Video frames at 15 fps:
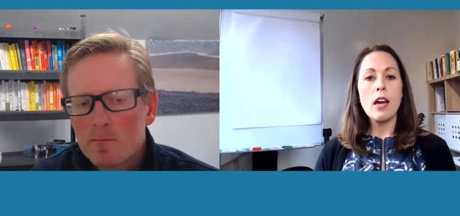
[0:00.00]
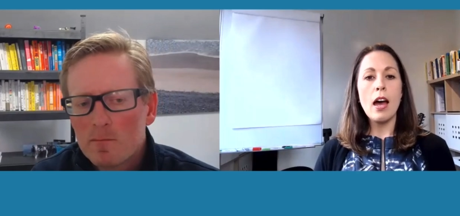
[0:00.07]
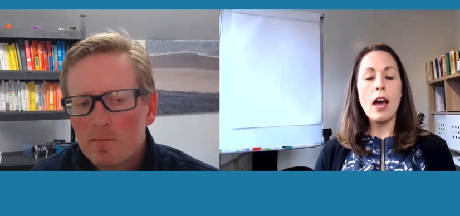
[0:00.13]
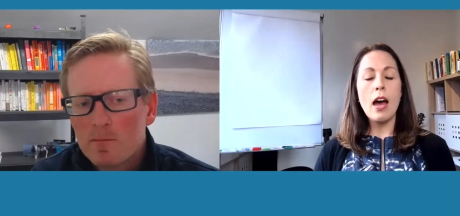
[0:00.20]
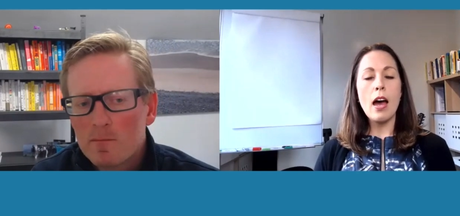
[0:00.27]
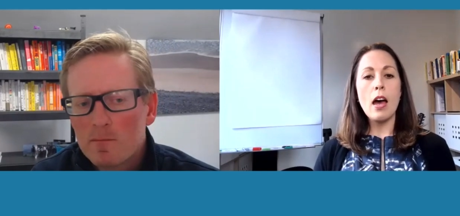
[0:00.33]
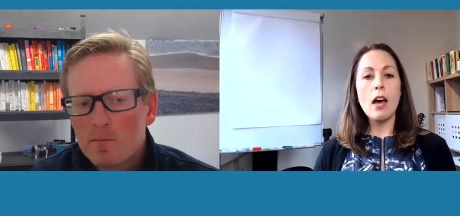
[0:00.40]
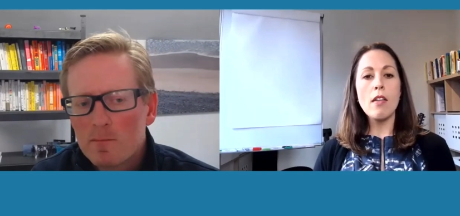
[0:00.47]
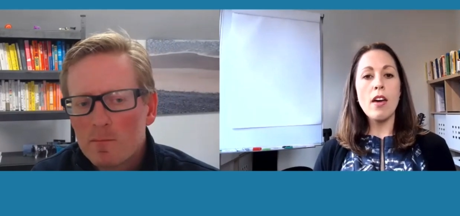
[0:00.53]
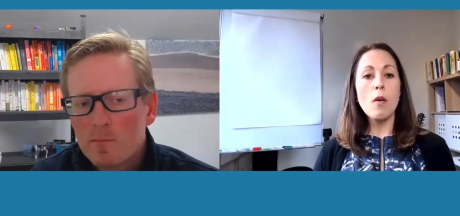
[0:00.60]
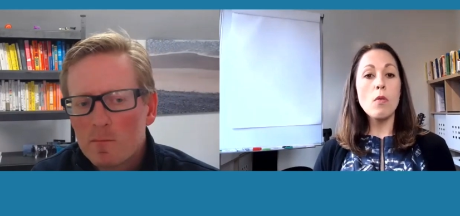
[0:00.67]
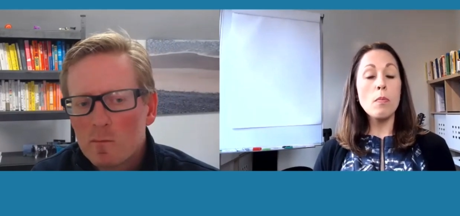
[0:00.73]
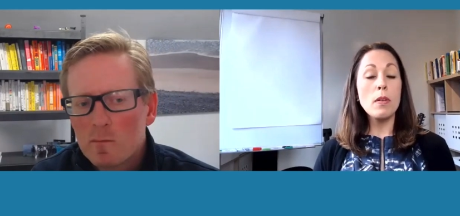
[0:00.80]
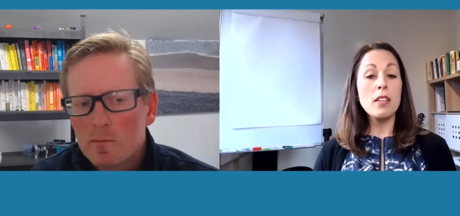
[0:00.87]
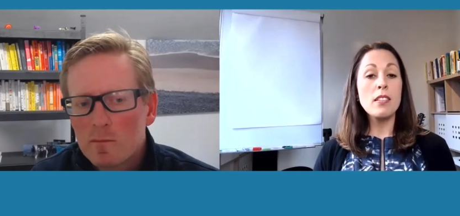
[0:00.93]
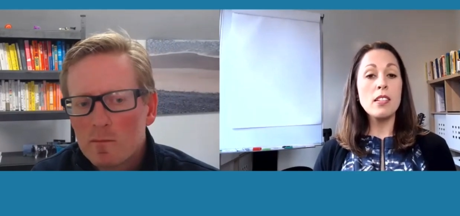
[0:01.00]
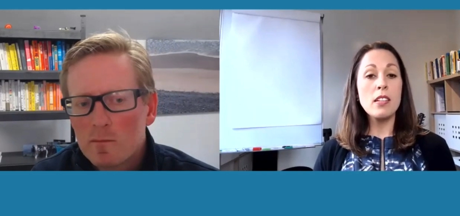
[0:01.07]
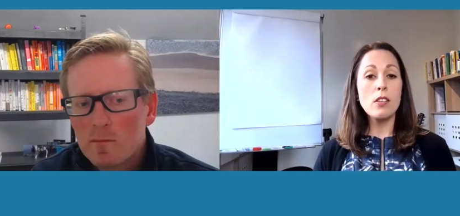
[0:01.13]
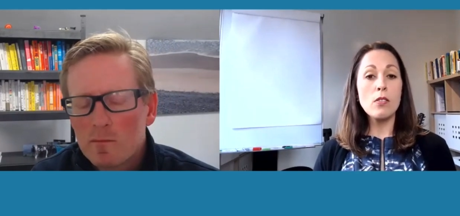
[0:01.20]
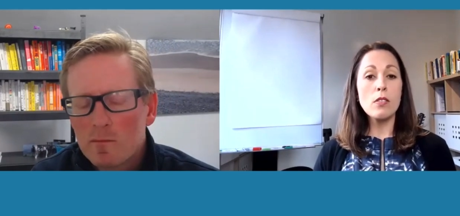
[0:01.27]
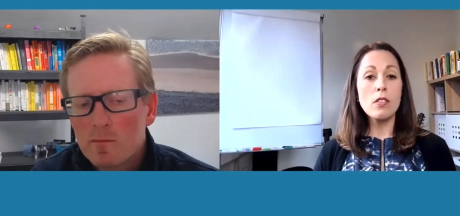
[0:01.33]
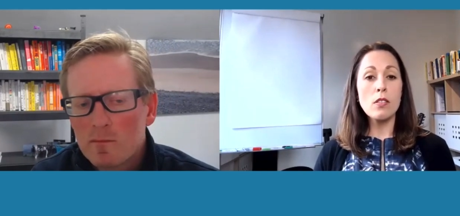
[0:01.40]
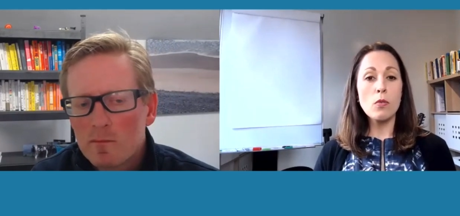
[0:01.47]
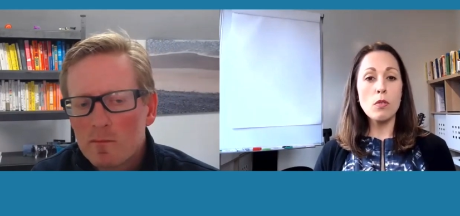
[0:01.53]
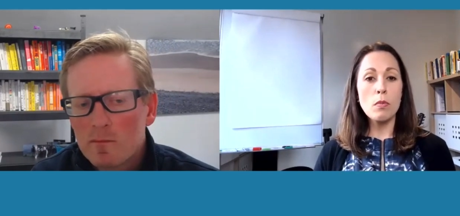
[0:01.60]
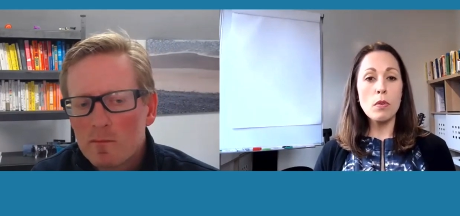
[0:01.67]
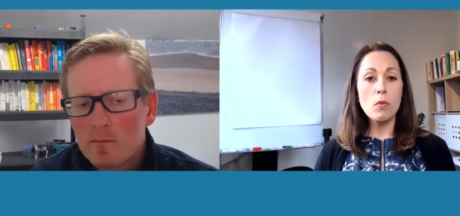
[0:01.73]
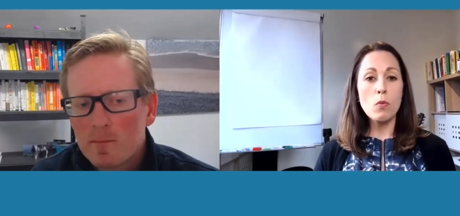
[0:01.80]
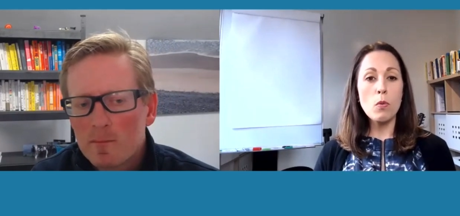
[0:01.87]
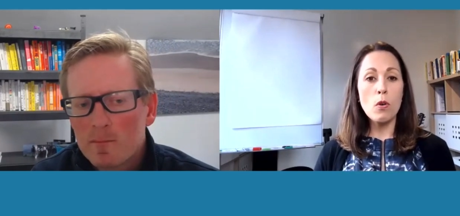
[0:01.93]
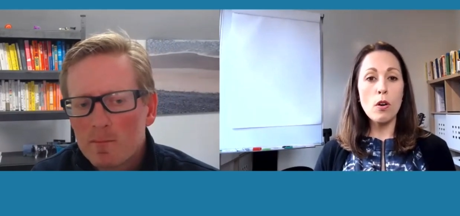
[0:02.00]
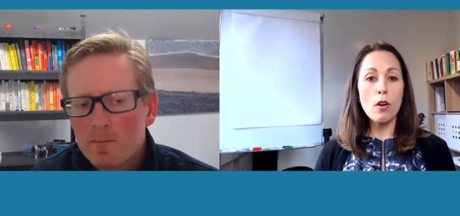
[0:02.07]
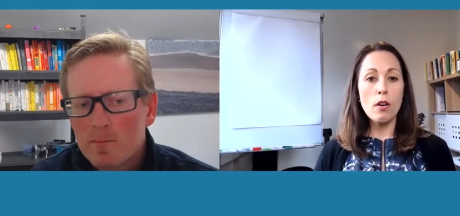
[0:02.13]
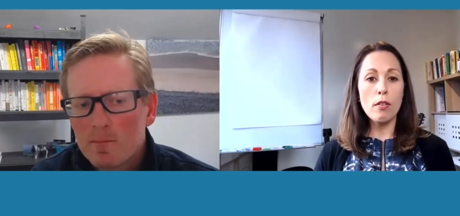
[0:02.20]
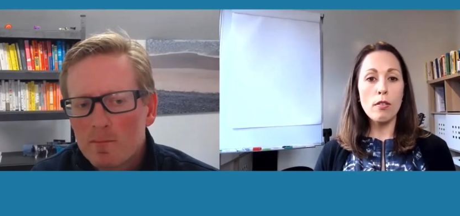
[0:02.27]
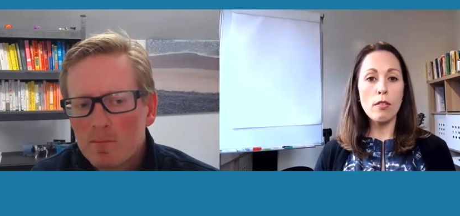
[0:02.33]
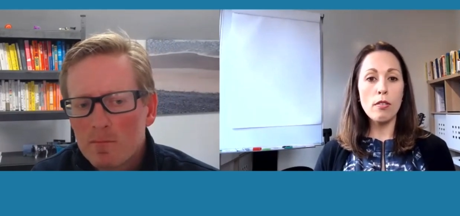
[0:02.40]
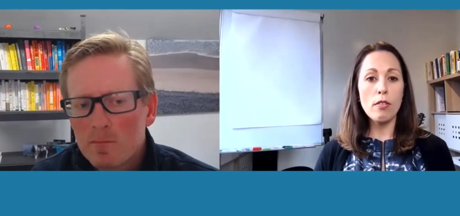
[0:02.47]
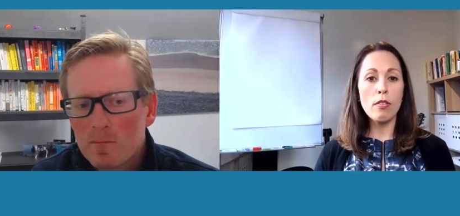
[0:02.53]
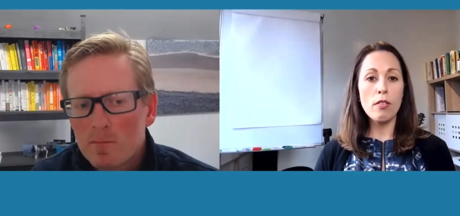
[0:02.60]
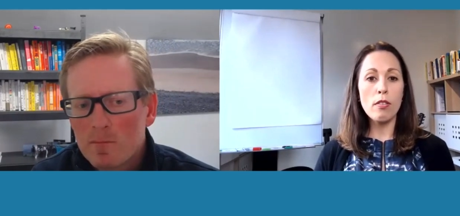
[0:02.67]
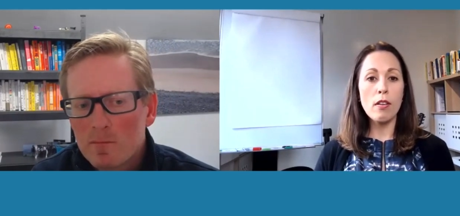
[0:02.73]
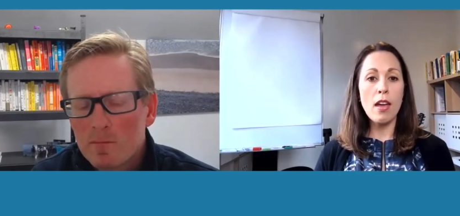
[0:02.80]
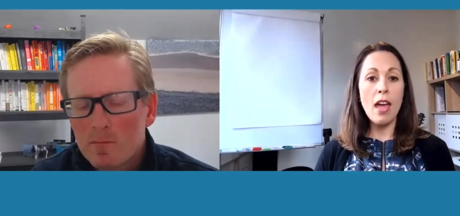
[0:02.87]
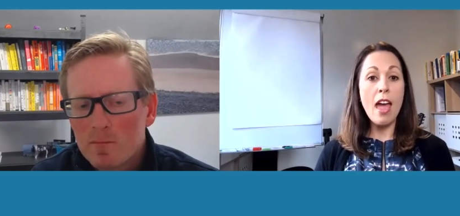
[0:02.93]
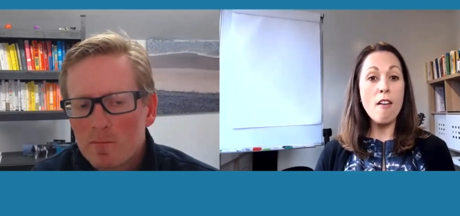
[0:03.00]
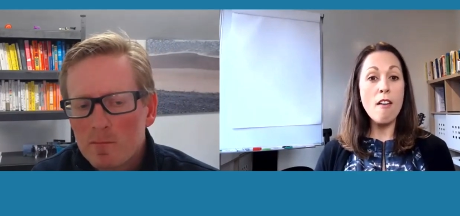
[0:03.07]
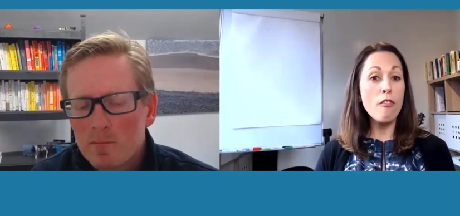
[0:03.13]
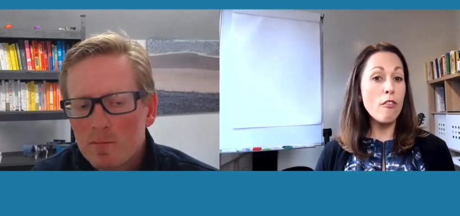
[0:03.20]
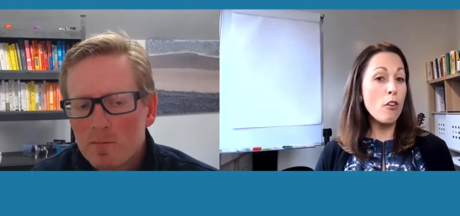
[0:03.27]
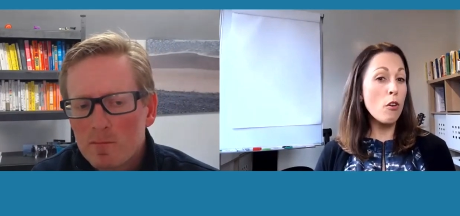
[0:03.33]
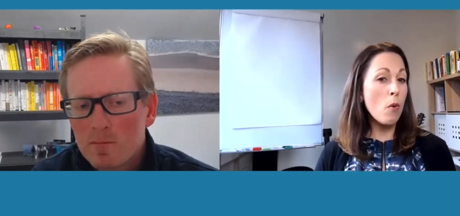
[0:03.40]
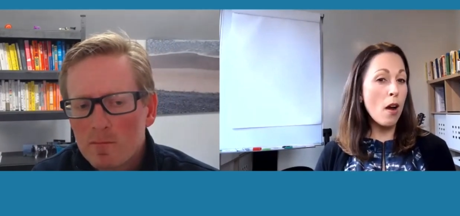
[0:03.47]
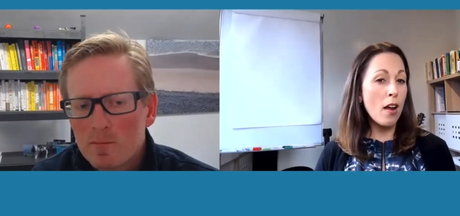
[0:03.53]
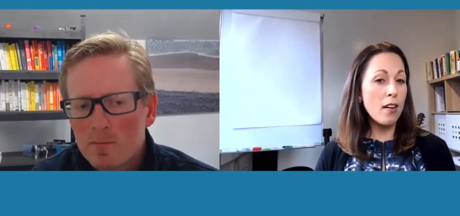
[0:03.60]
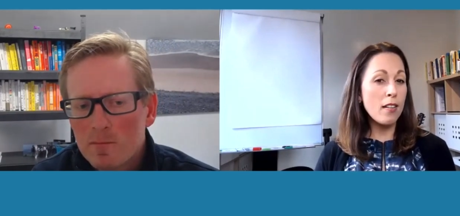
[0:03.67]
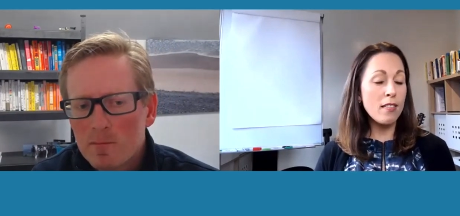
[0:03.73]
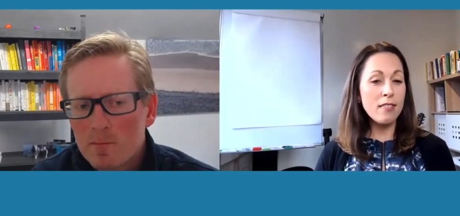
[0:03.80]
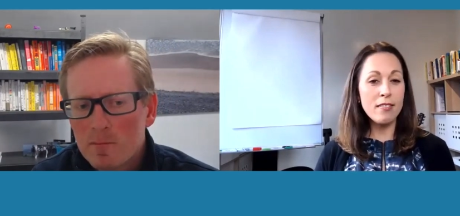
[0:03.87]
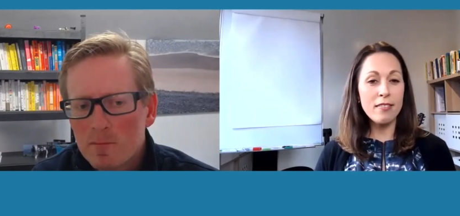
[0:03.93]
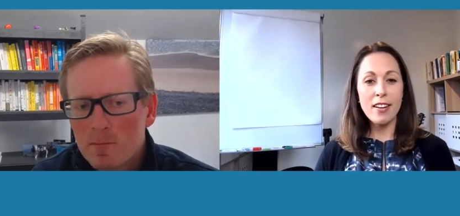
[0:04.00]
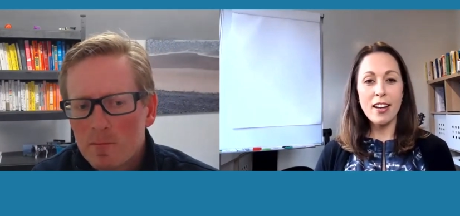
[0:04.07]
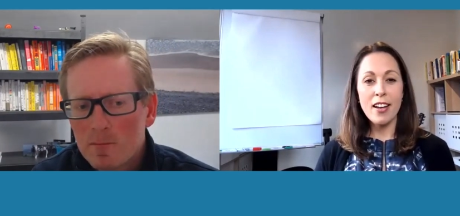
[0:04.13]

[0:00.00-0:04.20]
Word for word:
Speaker 1: uh, they would be skills that would be worth everyone